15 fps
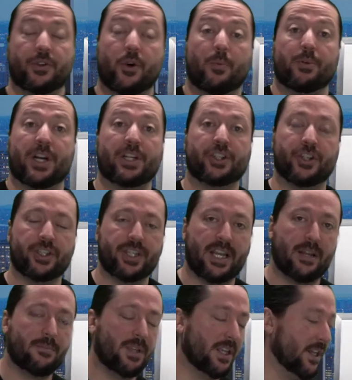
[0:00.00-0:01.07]
no pressure,
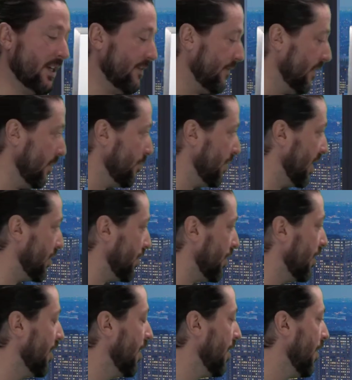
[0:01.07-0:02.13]
10 being I feel
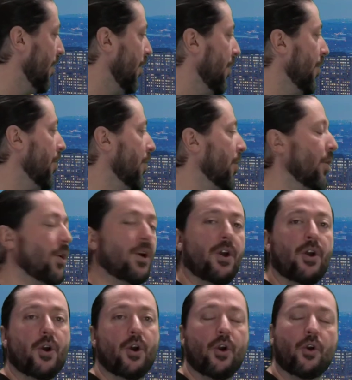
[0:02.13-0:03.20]
pressure.
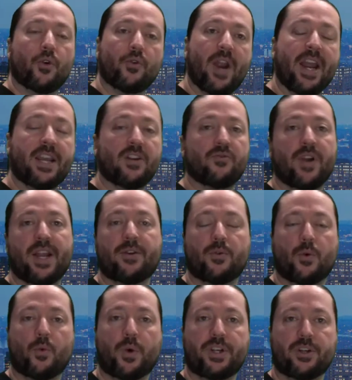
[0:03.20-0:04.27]
Rank and rent
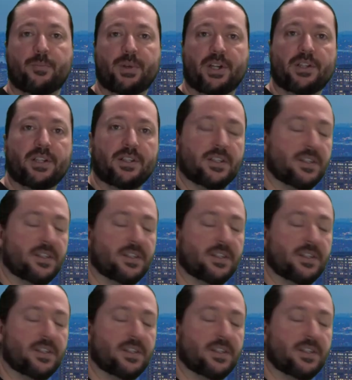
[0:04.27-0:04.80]
when you're building the